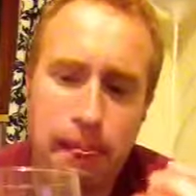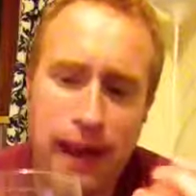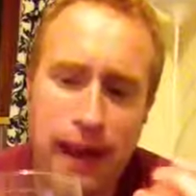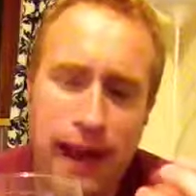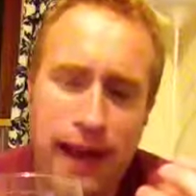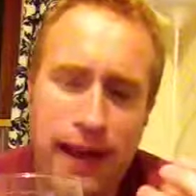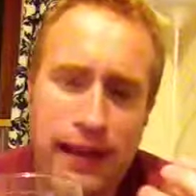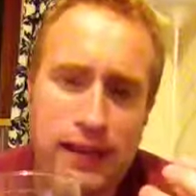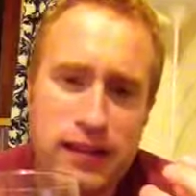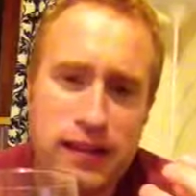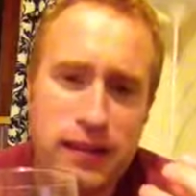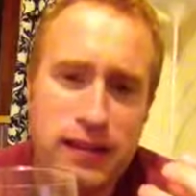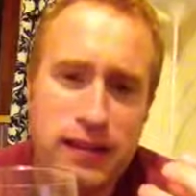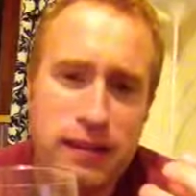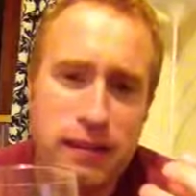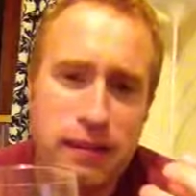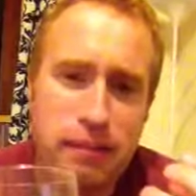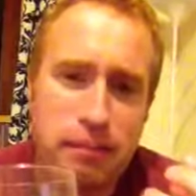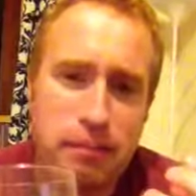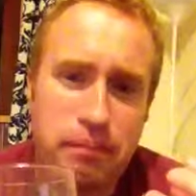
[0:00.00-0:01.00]
and it's
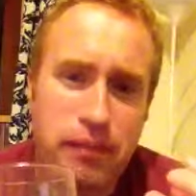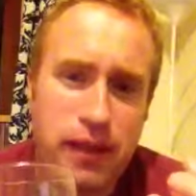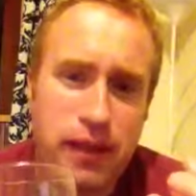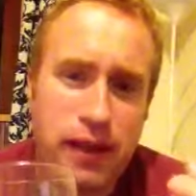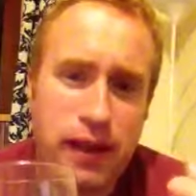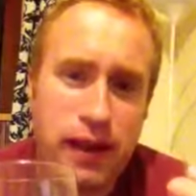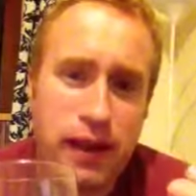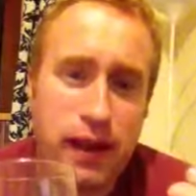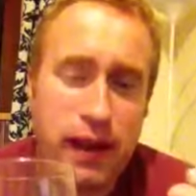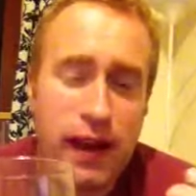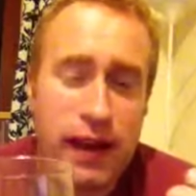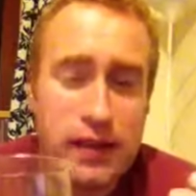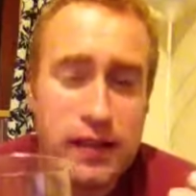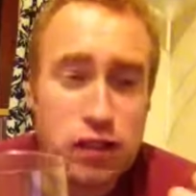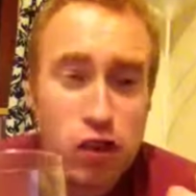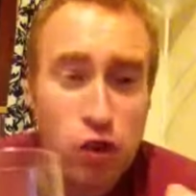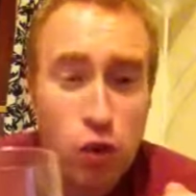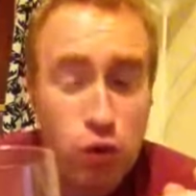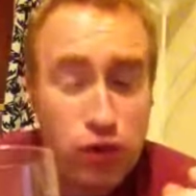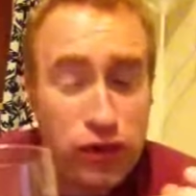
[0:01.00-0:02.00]

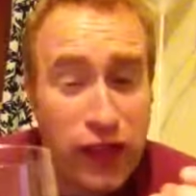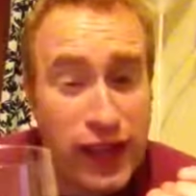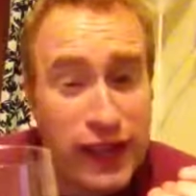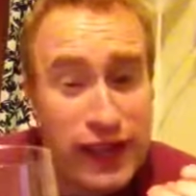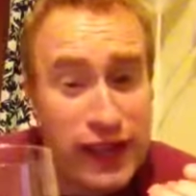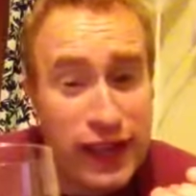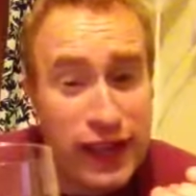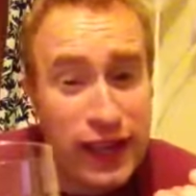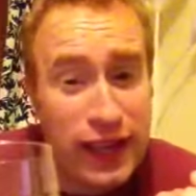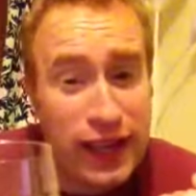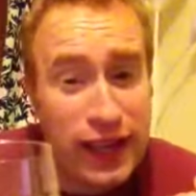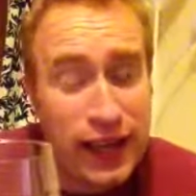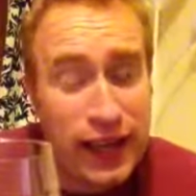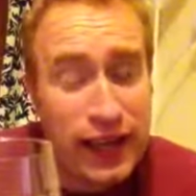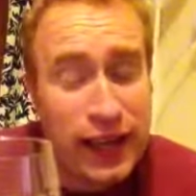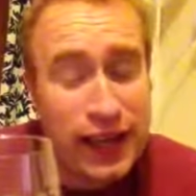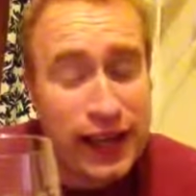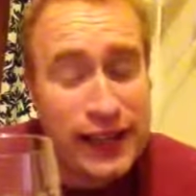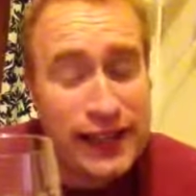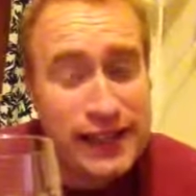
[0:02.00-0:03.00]
that
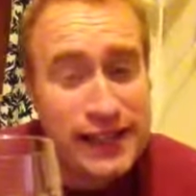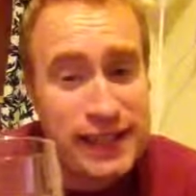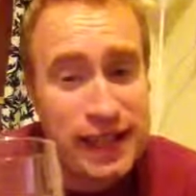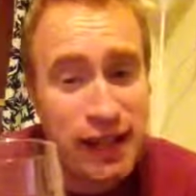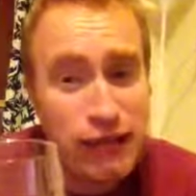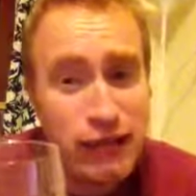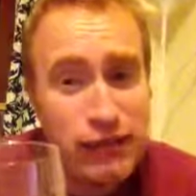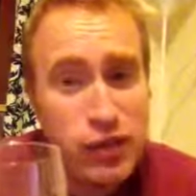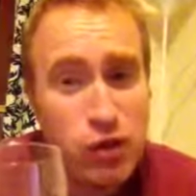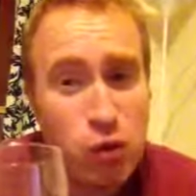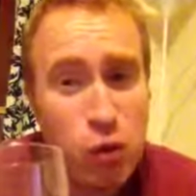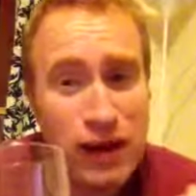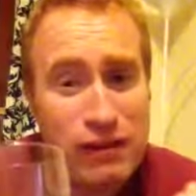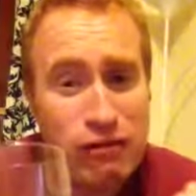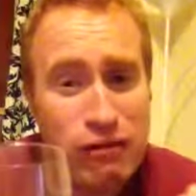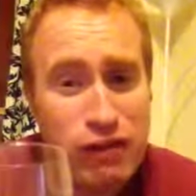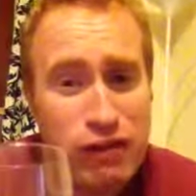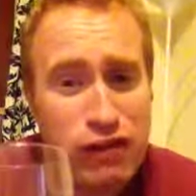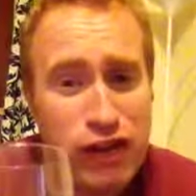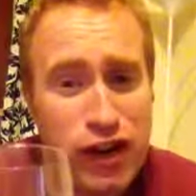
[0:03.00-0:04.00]
in itself is quite
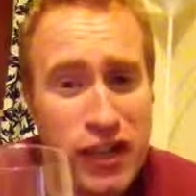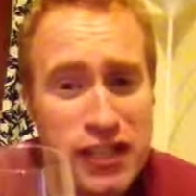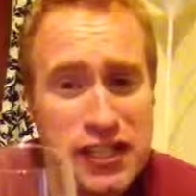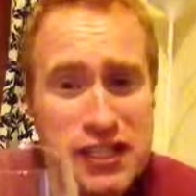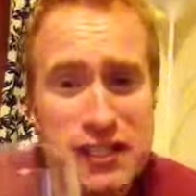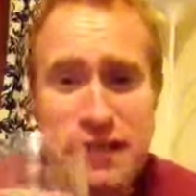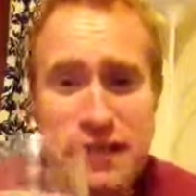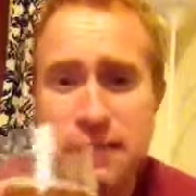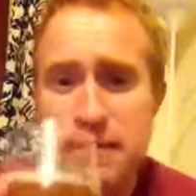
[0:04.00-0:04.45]
refreshing.